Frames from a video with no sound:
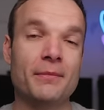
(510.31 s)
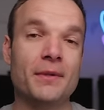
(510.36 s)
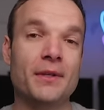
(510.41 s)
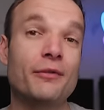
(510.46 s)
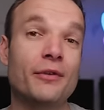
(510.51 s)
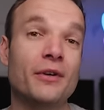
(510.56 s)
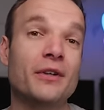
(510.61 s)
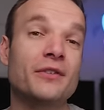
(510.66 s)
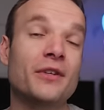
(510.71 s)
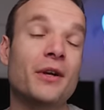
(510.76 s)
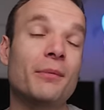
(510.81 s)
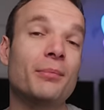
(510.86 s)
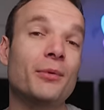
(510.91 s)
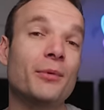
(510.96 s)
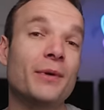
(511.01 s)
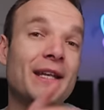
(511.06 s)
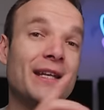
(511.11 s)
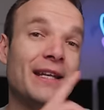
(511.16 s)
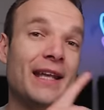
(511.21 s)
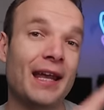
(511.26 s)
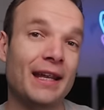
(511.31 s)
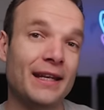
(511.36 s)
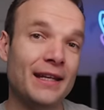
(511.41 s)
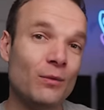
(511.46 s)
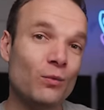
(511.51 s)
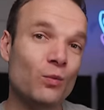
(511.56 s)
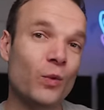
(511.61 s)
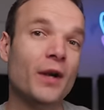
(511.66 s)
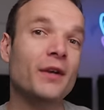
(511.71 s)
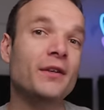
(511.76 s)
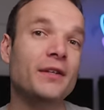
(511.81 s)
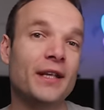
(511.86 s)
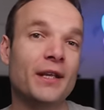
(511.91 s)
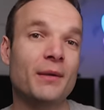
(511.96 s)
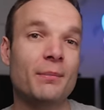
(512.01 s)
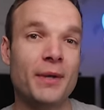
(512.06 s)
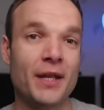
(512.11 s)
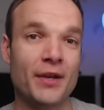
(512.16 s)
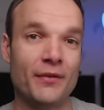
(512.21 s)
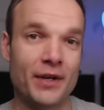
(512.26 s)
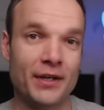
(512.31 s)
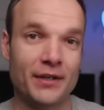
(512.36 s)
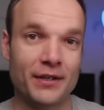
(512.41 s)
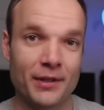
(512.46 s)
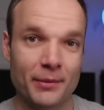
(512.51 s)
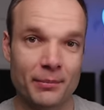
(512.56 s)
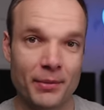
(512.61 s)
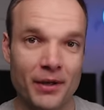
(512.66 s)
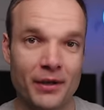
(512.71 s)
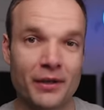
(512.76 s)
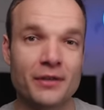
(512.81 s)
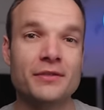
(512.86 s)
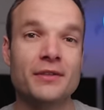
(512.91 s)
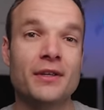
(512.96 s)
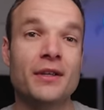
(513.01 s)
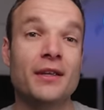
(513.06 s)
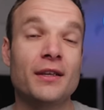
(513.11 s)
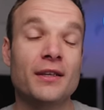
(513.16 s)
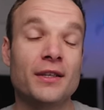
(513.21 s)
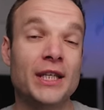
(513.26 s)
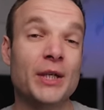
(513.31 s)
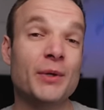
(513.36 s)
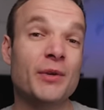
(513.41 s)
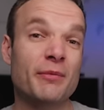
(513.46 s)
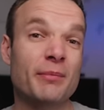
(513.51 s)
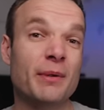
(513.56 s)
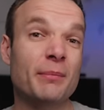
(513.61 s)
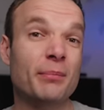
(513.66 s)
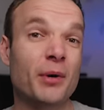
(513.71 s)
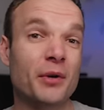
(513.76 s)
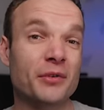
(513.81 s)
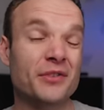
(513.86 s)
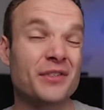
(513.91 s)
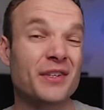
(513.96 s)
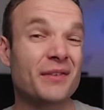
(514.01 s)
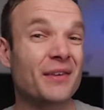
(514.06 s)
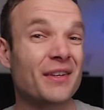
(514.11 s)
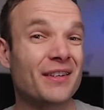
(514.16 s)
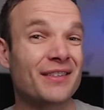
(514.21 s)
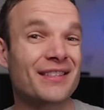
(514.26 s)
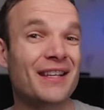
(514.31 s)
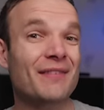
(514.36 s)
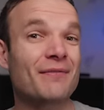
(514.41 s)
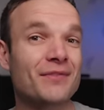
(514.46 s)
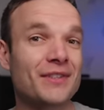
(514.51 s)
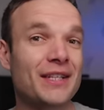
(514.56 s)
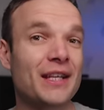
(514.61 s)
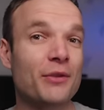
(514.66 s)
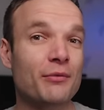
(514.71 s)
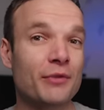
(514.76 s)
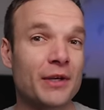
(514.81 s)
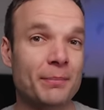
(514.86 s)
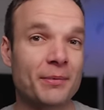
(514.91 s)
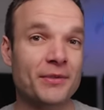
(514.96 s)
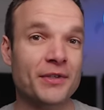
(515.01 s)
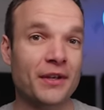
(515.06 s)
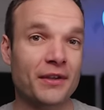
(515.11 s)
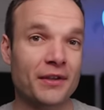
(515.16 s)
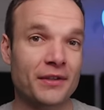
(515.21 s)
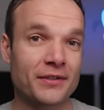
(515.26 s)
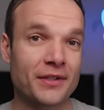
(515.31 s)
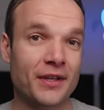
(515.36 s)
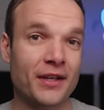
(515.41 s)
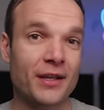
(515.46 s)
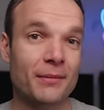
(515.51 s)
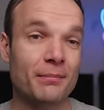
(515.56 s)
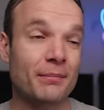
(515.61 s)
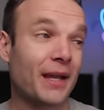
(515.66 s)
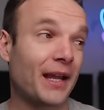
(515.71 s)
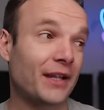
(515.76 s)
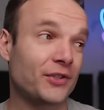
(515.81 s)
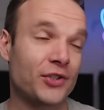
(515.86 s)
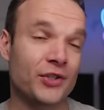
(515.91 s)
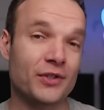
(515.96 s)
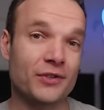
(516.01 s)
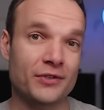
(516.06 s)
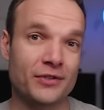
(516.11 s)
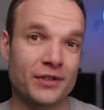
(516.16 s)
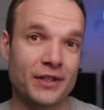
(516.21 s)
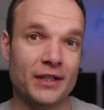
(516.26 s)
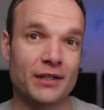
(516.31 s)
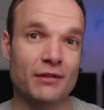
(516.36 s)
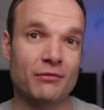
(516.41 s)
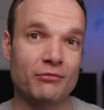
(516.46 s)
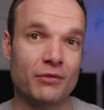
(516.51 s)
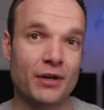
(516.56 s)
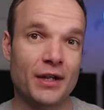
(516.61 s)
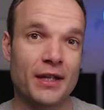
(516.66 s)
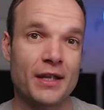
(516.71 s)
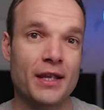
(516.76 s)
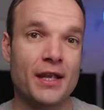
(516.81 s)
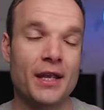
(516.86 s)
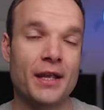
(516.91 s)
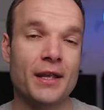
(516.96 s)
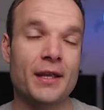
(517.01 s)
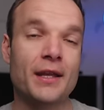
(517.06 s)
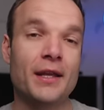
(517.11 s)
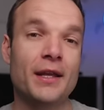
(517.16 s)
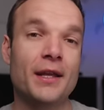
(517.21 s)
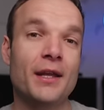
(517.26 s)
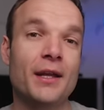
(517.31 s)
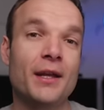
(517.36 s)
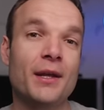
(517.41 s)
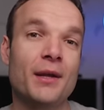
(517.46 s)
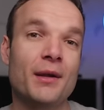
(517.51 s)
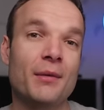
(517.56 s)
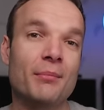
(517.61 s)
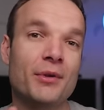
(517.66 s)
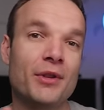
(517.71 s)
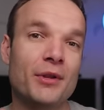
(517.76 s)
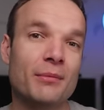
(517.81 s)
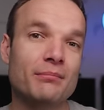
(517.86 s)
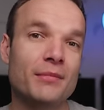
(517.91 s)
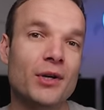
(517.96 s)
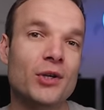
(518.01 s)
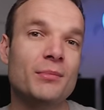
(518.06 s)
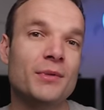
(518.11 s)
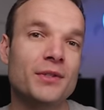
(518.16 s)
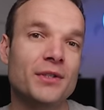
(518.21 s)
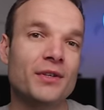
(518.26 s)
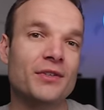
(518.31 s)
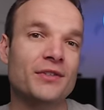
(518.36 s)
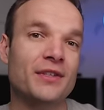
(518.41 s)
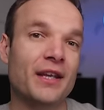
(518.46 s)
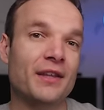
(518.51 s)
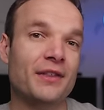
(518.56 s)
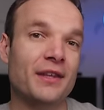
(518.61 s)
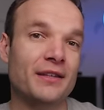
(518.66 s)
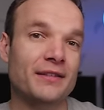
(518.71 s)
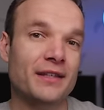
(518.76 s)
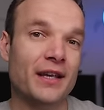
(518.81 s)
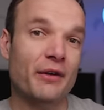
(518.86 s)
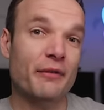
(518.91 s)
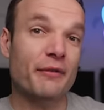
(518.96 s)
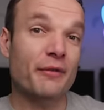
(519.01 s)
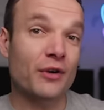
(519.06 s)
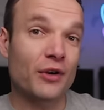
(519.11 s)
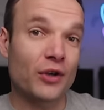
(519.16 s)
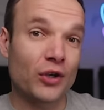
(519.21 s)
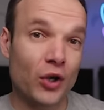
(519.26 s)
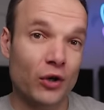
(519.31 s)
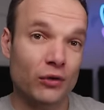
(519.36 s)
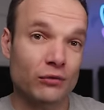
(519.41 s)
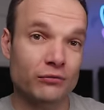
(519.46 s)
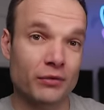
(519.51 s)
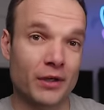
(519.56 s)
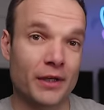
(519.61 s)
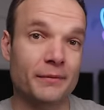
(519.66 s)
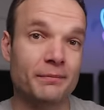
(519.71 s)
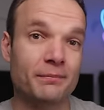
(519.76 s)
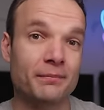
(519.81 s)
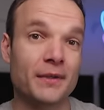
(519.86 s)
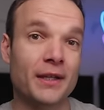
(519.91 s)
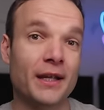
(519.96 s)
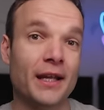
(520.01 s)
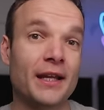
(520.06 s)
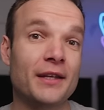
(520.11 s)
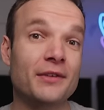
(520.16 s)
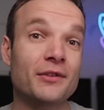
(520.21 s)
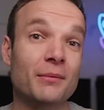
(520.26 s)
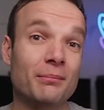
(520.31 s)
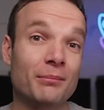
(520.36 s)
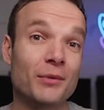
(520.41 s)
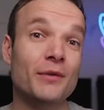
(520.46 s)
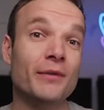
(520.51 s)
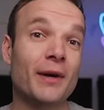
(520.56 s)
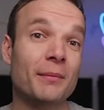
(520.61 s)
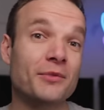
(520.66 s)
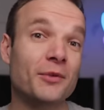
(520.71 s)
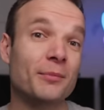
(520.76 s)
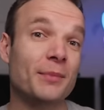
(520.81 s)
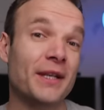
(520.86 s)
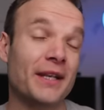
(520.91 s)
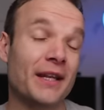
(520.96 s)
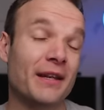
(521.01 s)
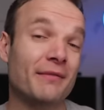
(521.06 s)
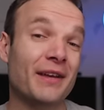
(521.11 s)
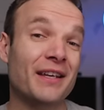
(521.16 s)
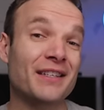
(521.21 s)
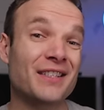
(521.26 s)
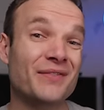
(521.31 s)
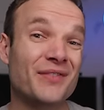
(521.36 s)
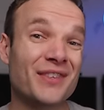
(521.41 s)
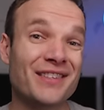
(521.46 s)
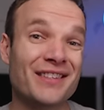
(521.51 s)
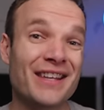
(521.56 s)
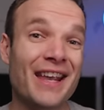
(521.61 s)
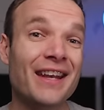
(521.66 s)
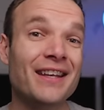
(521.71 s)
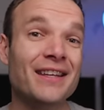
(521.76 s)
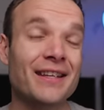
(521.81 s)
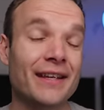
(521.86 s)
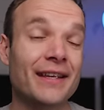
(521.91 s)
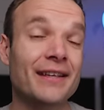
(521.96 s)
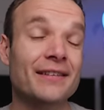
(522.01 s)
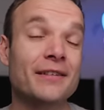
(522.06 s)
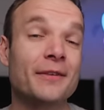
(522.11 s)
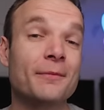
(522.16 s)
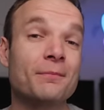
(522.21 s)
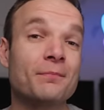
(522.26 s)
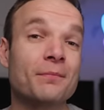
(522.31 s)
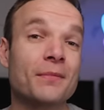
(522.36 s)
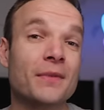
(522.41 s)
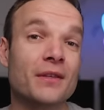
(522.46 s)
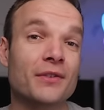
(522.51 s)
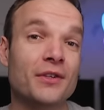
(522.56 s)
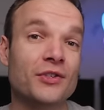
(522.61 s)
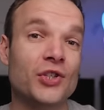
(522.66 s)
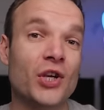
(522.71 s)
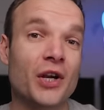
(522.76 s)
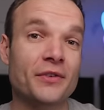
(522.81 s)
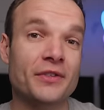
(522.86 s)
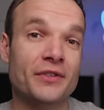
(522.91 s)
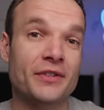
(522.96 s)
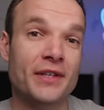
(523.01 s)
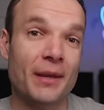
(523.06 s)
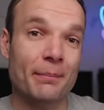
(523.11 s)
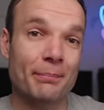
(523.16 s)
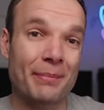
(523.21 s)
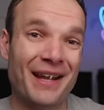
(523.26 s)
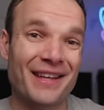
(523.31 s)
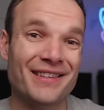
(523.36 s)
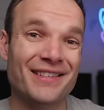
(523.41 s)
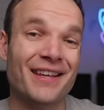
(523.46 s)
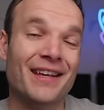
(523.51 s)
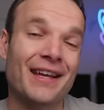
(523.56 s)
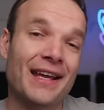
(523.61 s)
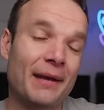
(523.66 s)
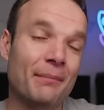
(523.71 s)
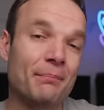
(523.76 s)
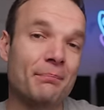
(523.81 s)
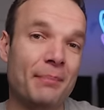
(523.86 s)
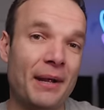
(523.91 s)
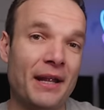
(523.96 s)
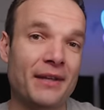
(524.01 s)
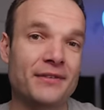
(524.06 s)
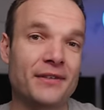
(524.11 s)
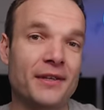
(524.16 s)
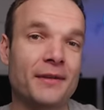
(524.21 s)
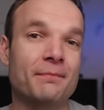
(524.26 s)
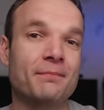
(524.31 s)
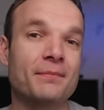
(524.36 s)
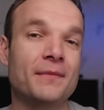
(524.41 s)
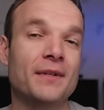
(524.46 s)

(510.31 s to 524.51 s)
For example, in any one year period in the past, you would have been positive 73% of the time, as you can see right here. But the moment you stick things out for a long run and move up to being an investor for 10 years, the chances get better and better.